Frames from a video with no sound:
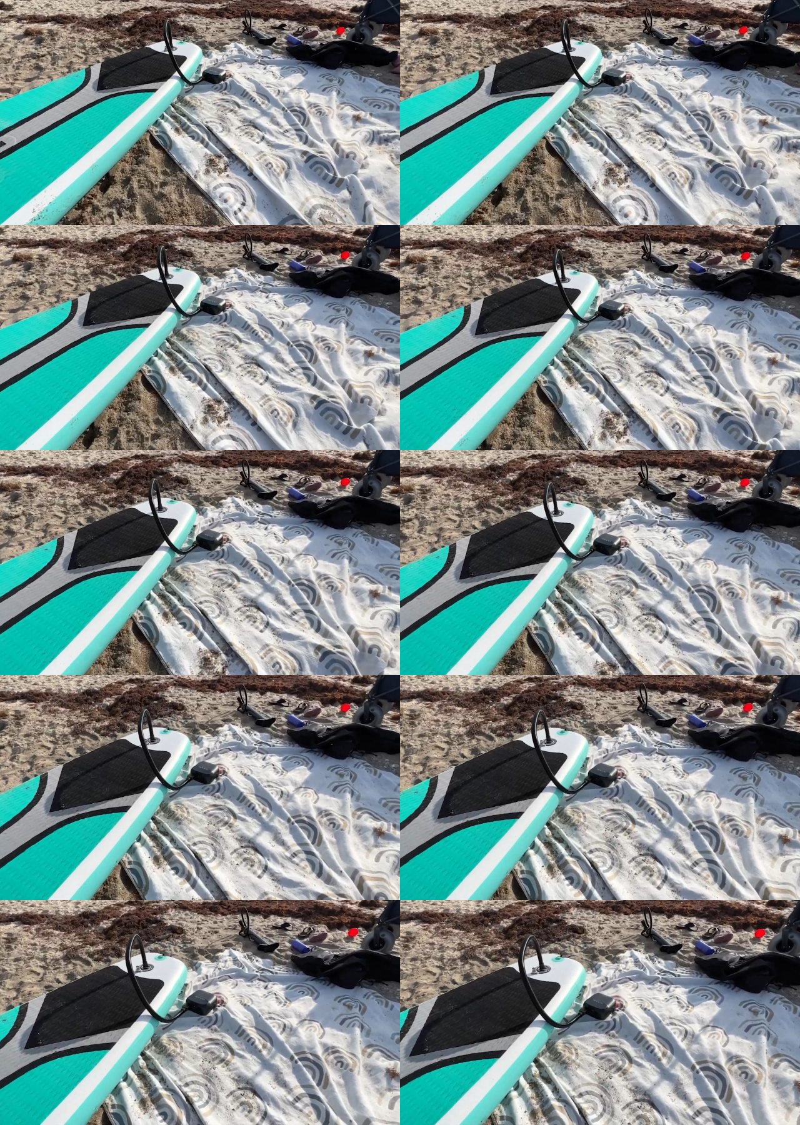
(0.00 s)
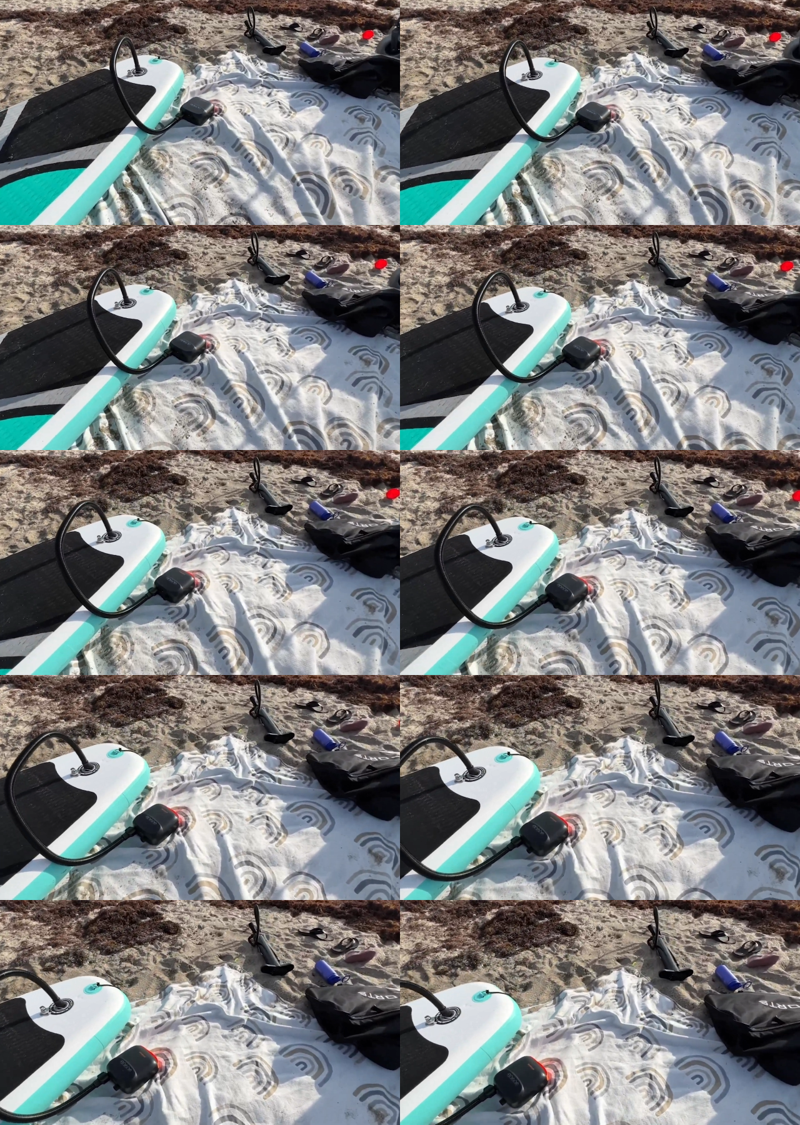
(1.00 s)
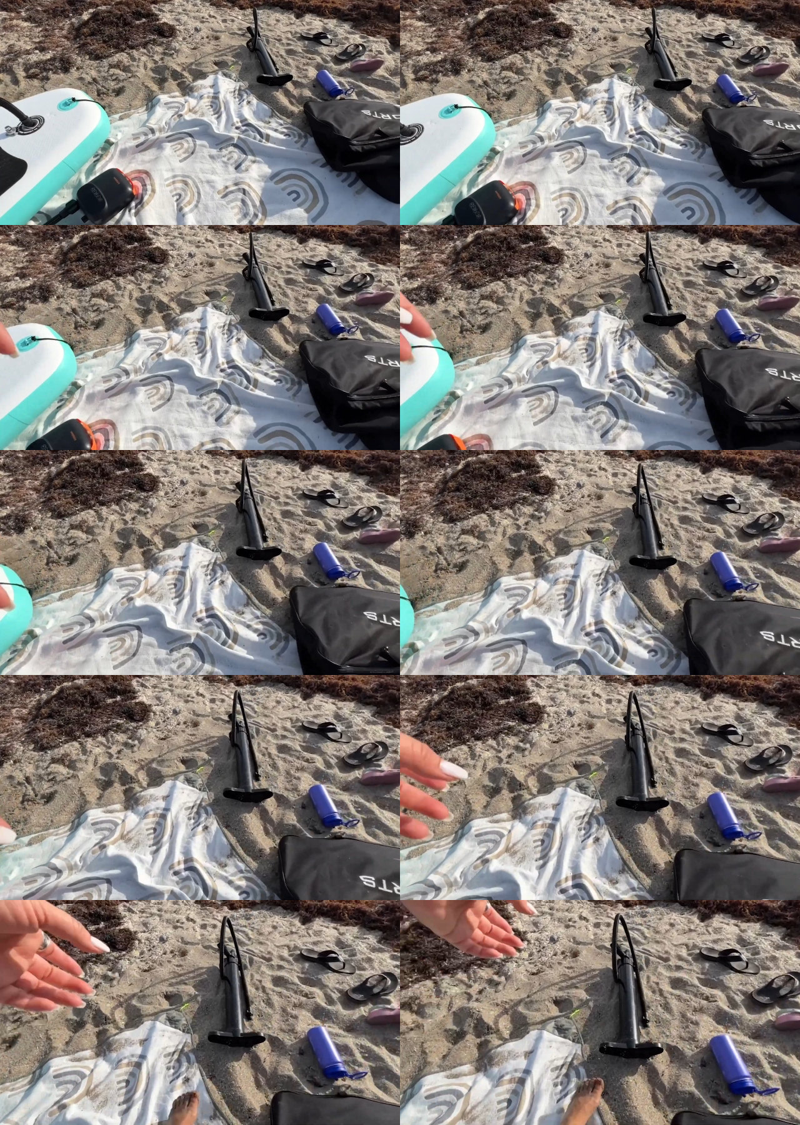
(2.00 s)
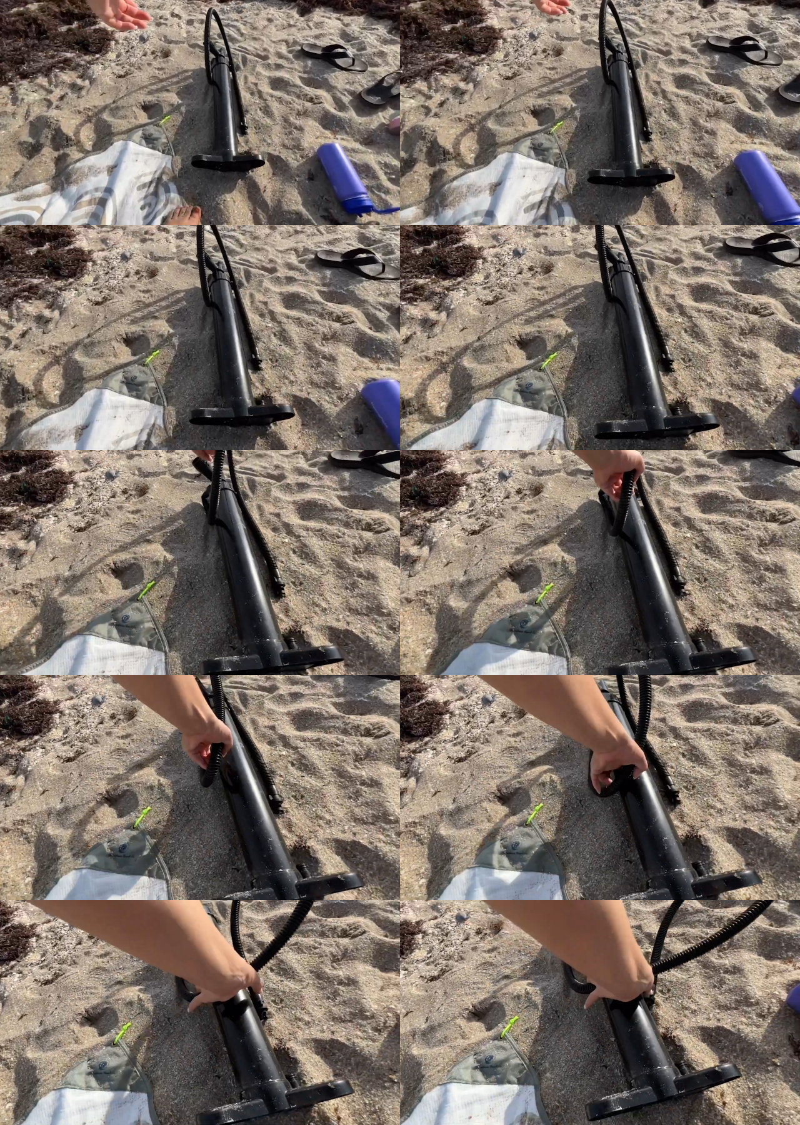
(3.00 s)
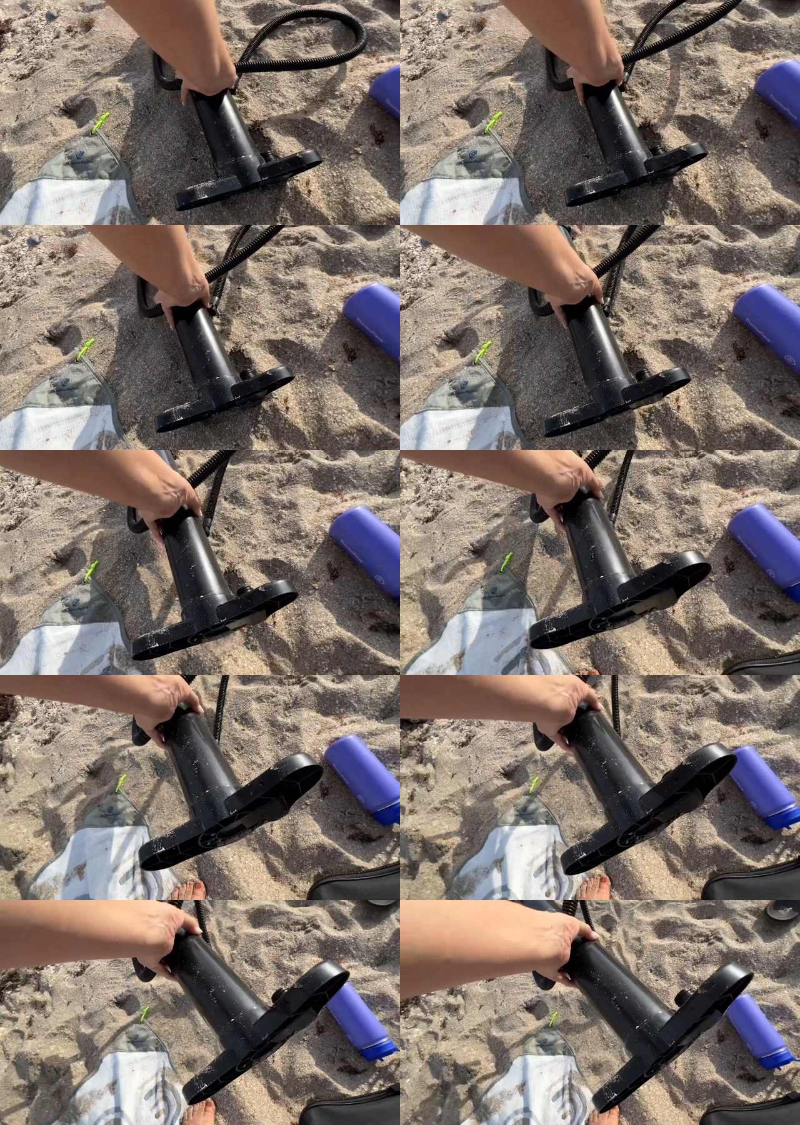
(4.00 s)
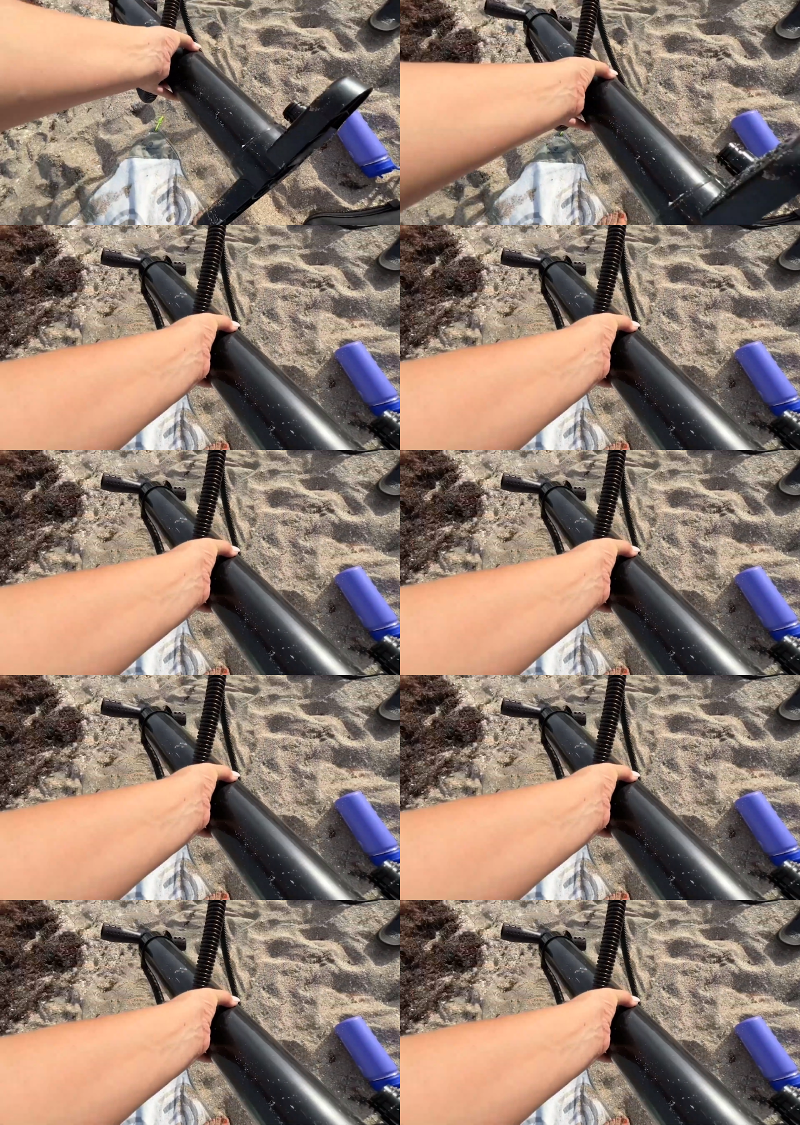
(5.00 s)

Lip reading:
Nobody's mouth can be seen.